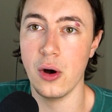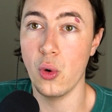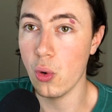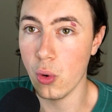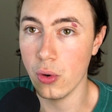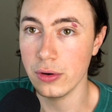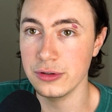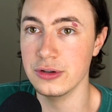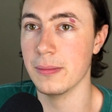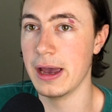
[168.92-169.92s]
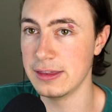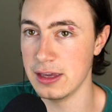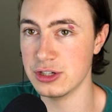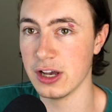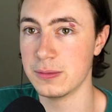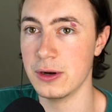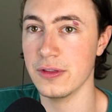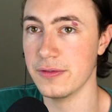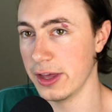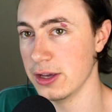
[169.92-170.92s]
or you can make the adjustment
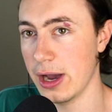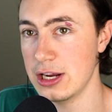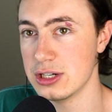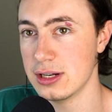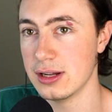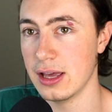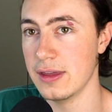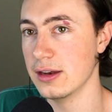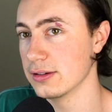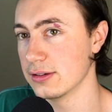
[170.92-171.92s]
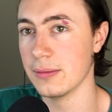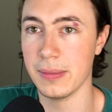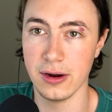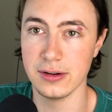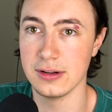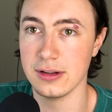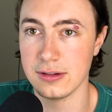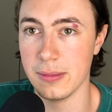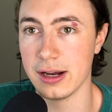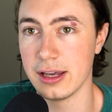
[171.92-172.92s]
on the valuation and then compare it
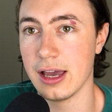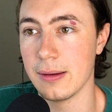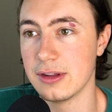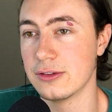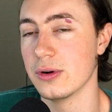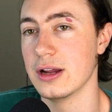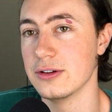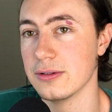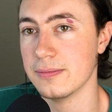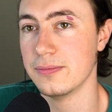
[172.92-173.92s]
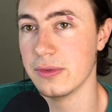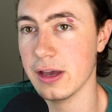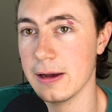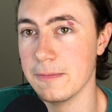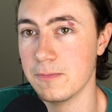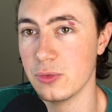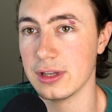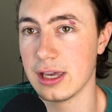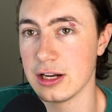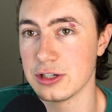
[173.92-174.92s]
to market caps. That's what I do with the cash.